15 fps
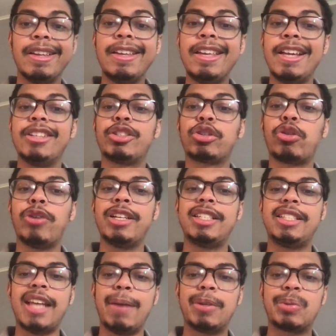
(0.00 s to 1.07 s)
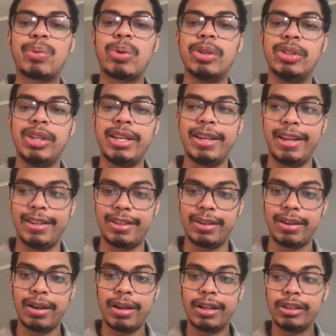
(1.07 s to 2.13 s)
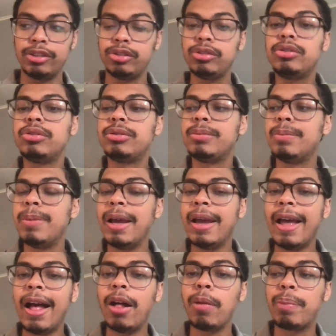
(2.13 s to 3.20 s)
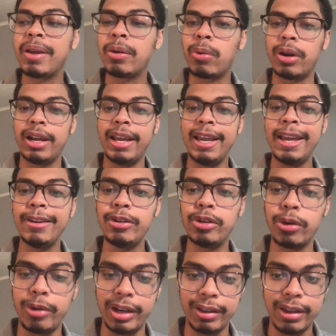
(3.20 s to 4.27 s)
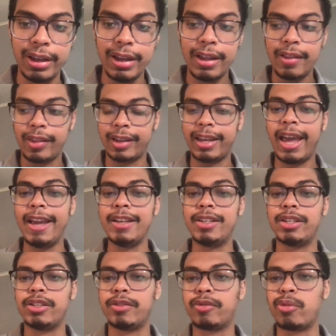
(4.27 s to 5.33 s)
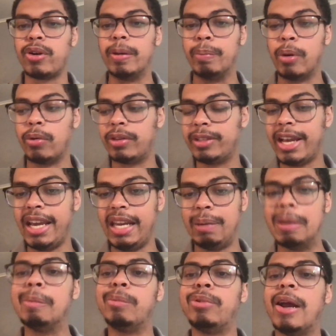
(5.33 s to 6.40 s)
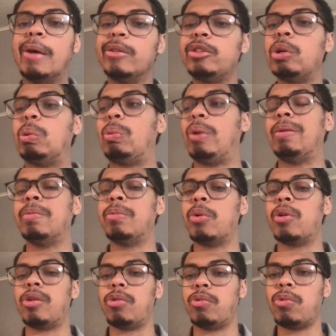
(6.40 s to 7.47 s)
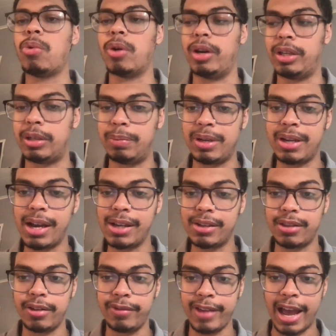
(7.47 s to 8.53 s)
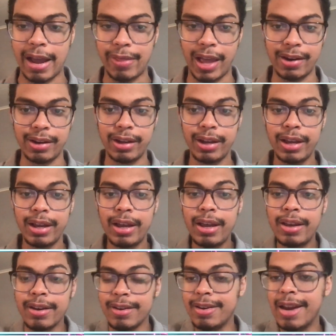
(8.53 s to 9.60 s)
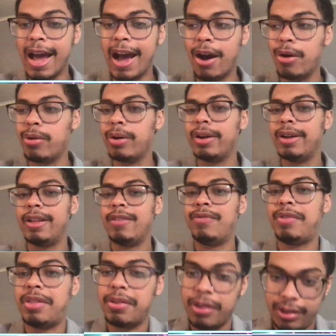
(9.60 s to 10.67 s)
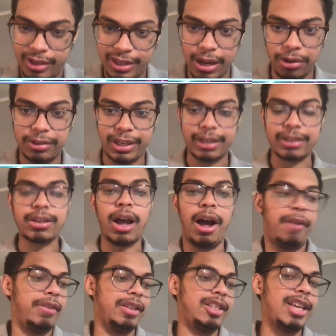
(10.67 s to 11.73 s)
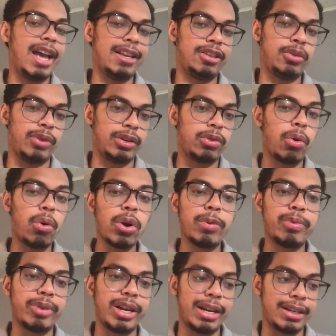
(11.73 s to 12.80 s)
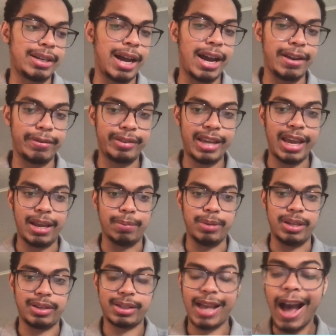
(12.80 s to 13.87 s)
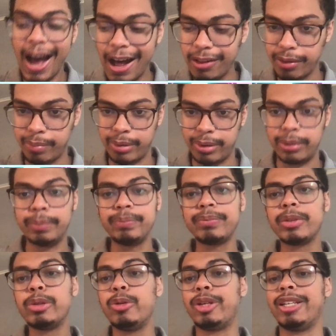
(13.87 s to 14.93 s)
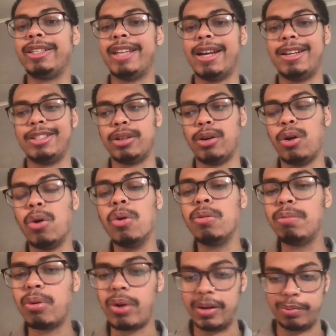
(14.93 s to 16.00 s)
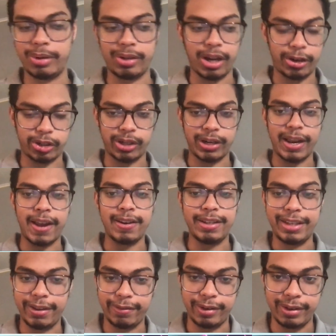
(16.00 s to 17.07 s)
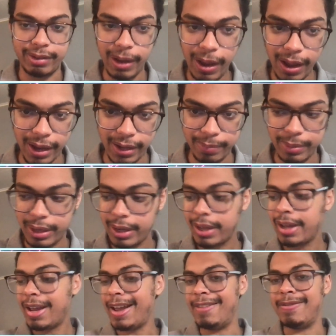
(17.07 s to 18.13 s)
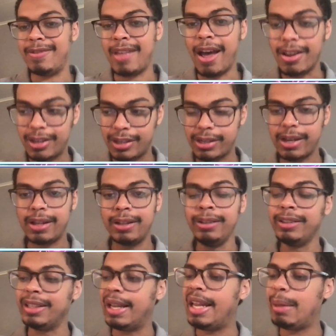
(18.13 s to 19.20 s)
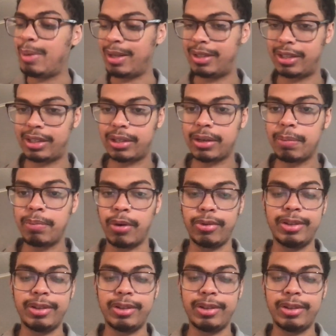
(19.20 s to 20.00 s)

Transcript: is Kristaps Porzingis helping or hindering the cases for both Tatum and Brown to win more awards because of the fact that now the Celtics offense has to incorporate a guy of KP's caliber who can get his own point production any given time, and thus limits both